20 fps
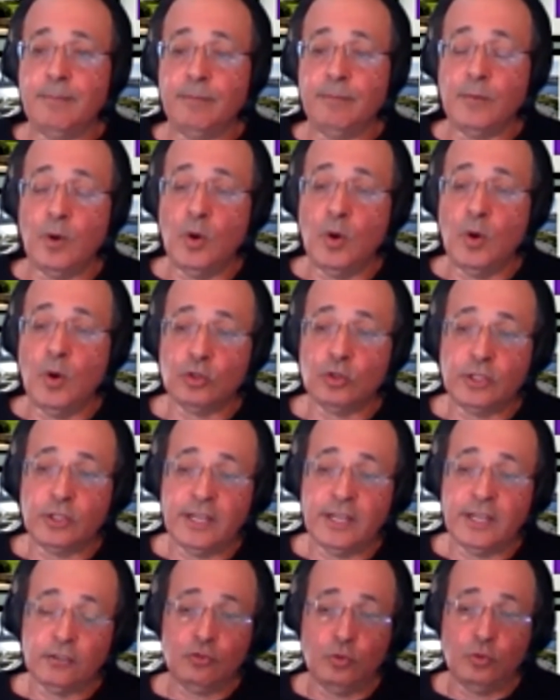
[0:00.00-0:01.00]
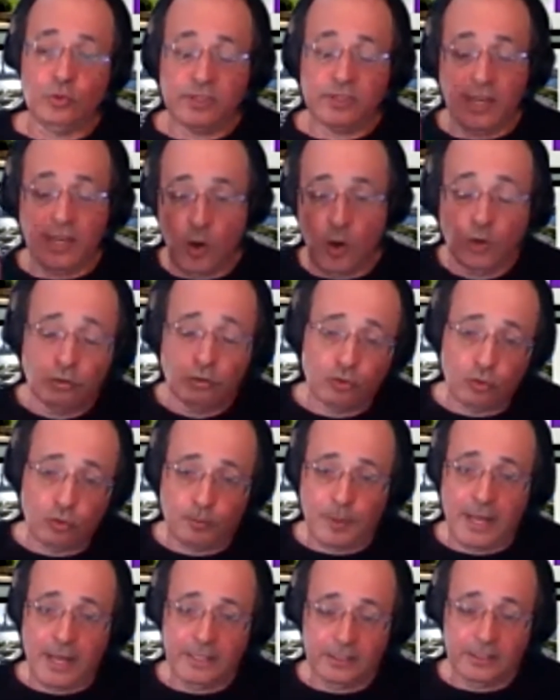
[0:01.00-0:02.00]
orders to their own
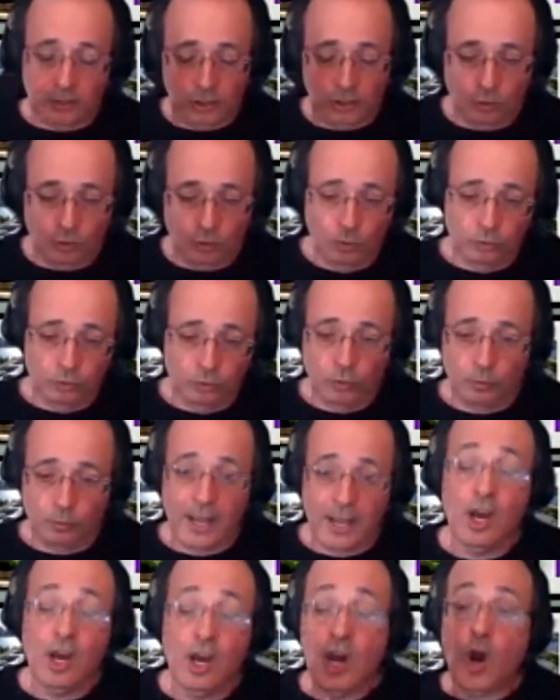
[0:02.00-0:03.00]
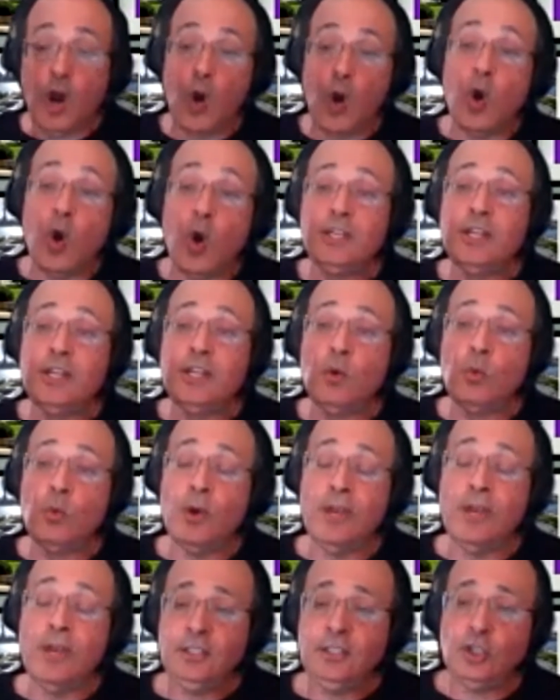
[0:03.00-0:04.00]
supplier, tier two supplier, all the
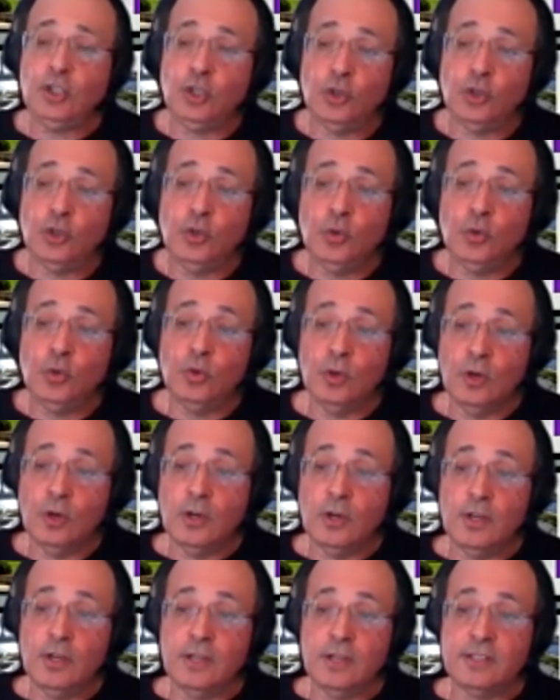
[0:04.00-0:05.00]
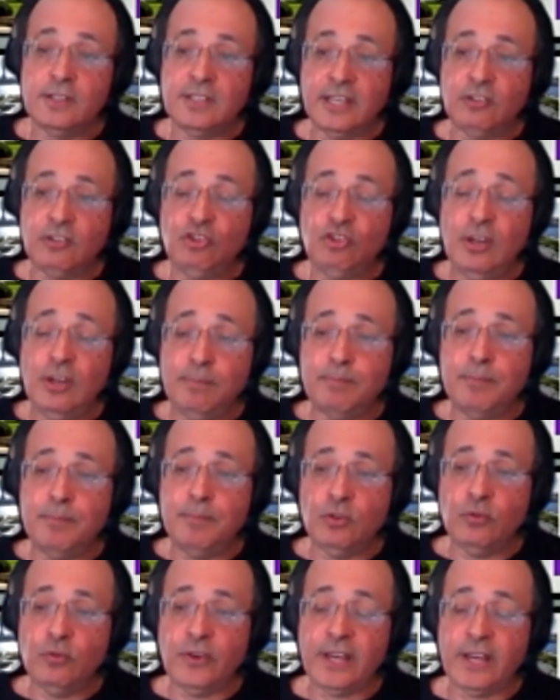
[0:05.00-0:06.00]
way to the chip
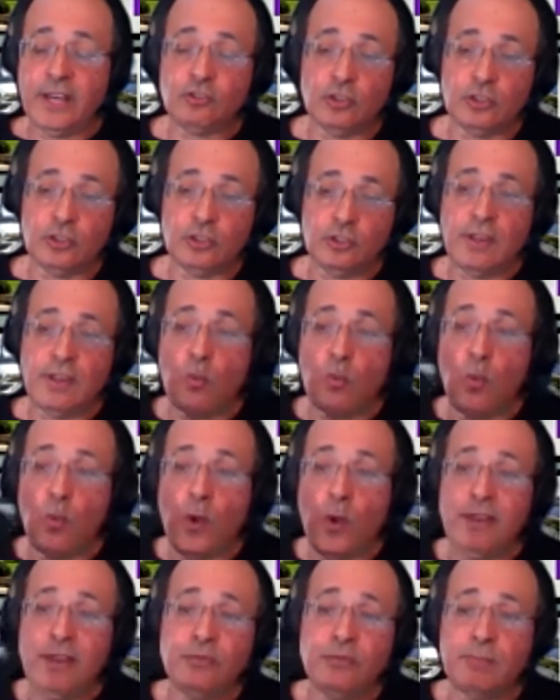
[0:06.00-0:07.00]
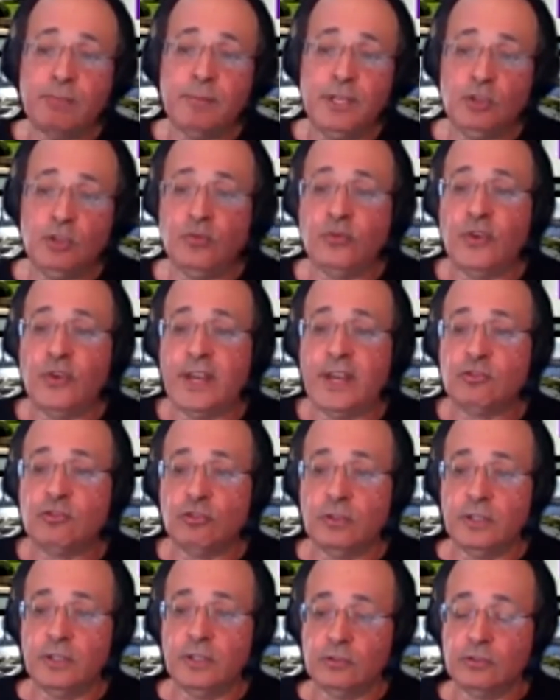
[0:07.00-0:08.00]
manufacturers, the wafer
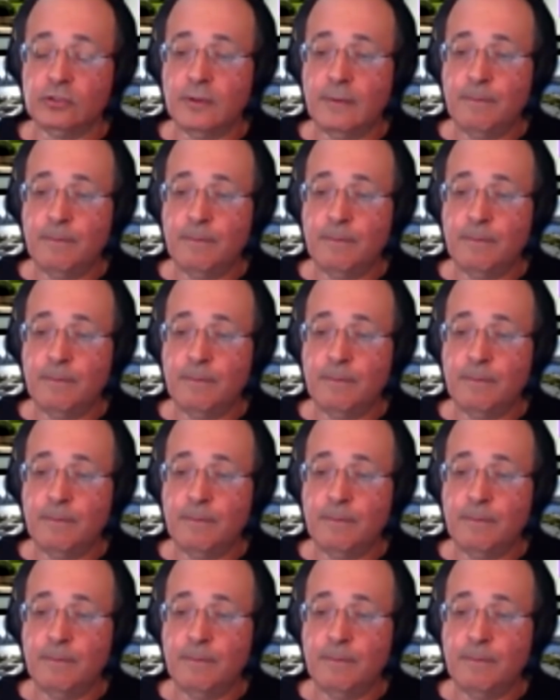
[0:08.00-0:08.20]
manufacturers.